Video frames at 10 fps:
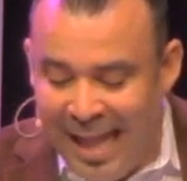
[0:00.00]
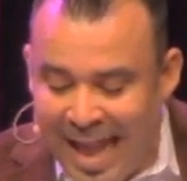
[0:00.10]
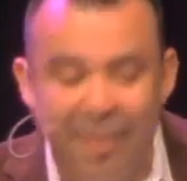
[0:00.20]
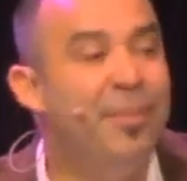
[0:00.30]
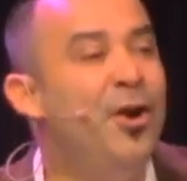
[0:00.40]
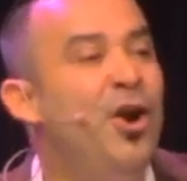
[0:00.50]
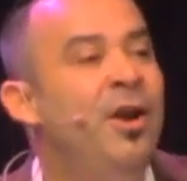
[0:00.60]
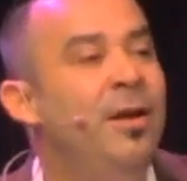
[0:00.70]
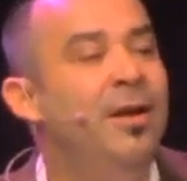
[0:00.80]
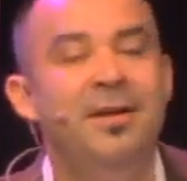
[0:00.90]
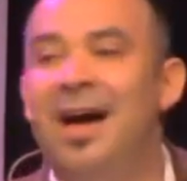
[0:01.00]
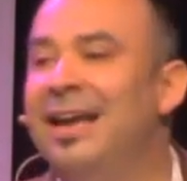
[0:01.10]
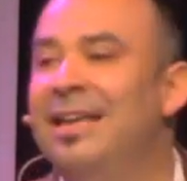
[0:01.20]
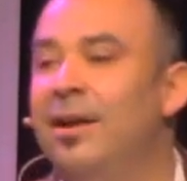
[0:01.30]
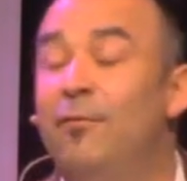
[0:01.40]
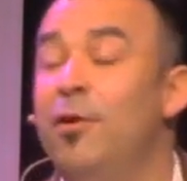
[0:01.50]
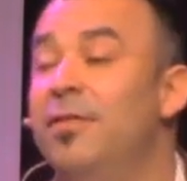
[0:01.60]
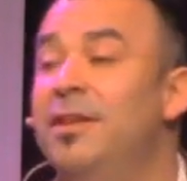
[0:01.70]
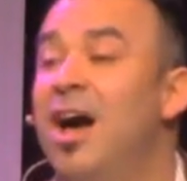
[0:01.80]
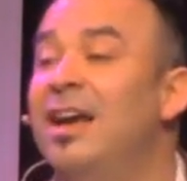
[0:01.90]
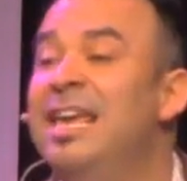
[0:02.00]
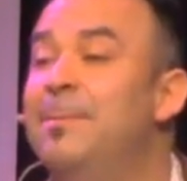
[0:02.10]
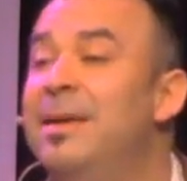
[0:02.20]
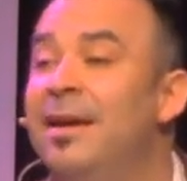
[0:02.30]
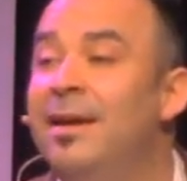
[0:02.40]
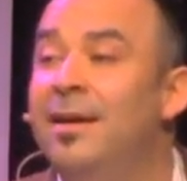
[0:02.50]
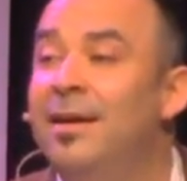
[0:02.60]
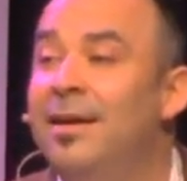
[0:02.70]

and third, not, and fourth, not keeping